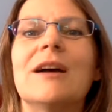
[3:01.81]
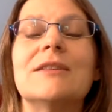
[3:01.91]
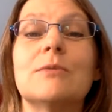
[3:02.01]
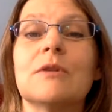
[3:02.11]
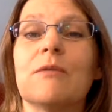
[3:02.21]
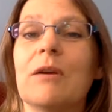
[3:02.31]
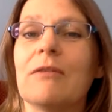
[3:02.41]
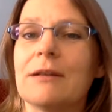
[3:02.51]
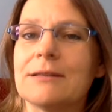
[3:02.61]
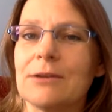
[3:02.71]
as one of my
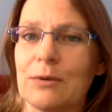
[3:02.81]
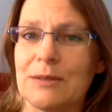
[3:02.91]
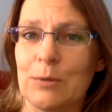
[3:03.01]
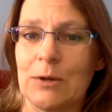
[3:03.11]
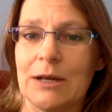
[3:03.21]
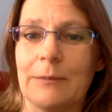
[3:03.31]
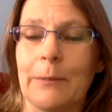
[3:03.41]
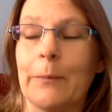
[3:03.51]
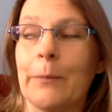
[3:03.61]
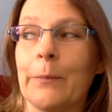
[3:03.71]
friends always put it,
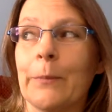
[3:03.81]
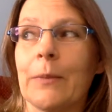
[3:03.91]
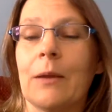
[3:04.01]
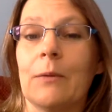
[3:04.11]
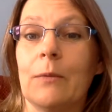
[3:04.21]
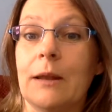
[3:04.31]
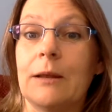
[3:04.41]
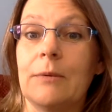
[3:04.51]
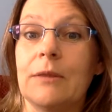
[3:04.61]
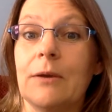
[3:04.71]

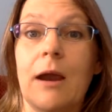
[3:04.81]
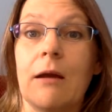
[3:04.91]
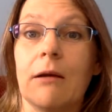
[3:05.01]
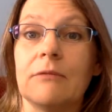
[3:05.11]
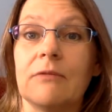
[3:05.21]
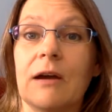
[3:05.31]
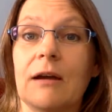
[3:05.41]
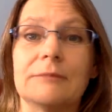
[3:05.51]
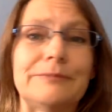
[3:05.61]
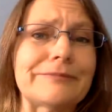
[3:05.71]
running with your hair on
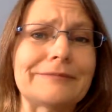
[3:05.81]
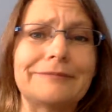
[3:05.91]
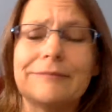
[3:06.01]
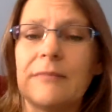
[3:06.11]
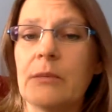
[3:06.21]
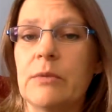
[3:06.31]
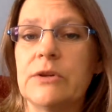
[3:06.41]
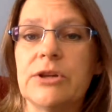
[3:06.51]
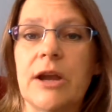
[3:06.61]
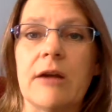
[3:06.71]
fire.
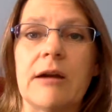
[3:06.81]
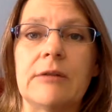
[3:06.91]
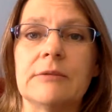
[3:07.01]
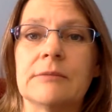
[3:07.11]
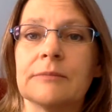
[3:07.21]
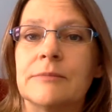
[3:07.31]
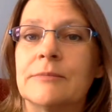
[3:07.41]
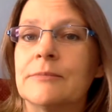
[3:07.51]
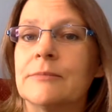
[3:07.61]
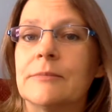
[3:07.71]
Put your hair out.
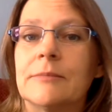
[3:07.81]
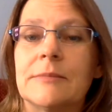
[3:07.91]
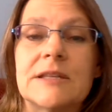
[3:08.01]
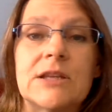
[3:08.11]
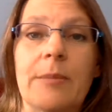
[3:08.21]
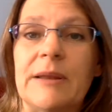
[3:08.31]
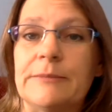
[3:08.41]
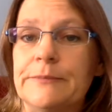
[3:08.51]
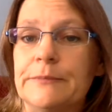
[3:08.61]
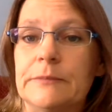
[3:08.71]
Stop
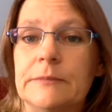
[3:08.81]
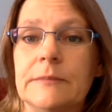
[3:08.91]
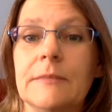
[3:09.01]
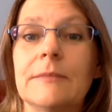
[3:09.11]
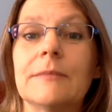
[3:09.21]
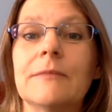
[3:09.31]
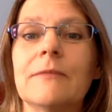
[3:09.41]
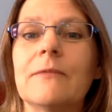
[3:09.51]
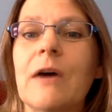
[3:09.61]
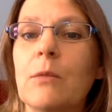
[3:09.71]
it.
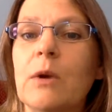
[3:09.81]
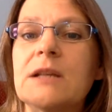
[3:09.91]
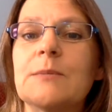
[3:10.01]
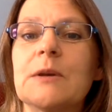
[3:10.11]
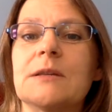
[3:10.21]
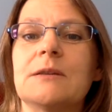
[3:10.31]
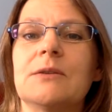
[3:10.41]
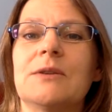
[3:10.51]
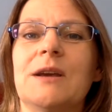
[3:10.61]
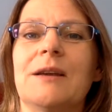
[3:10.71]
Find white space in
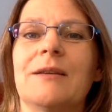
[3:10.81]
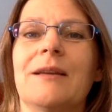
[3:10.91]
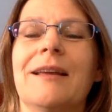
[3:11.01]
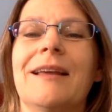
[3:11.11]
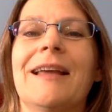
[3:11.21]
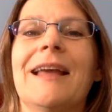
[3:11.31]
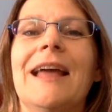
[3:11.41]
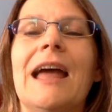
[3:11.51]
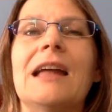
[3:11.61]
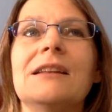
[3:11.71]
your day.
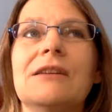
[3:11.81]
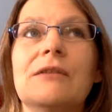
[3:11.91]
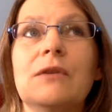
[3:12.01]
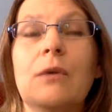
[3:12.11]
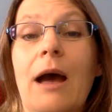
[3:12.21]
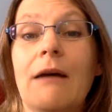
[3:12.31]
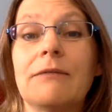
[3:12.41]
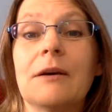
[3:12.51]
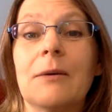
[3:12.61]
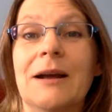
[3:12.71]
And if you have
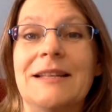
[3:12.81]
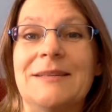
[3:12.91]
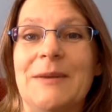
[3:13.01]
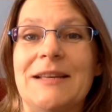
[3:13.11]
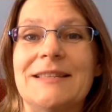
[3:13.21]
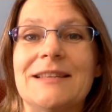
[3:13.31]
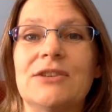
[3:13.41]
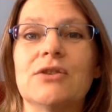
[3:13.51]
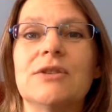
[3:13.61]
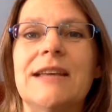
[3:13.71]
no white space in
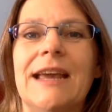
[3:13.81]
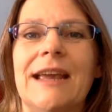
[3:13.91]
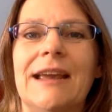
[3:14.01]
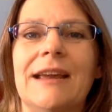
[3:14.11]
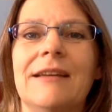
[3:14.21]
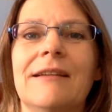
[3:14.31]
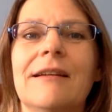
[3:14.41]
your day,